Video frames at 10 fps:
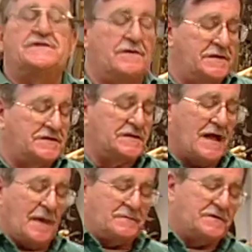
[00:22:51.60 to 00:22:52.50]
sort of
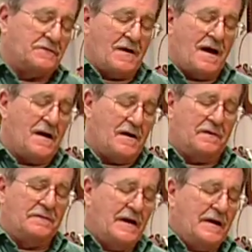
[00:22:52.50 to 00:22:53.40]
slops
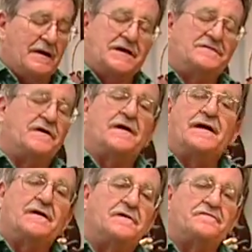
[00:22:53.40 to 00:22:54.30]
around. It's very
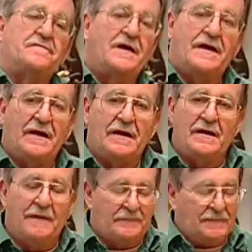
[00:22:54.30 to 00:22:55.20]
ill-fitting.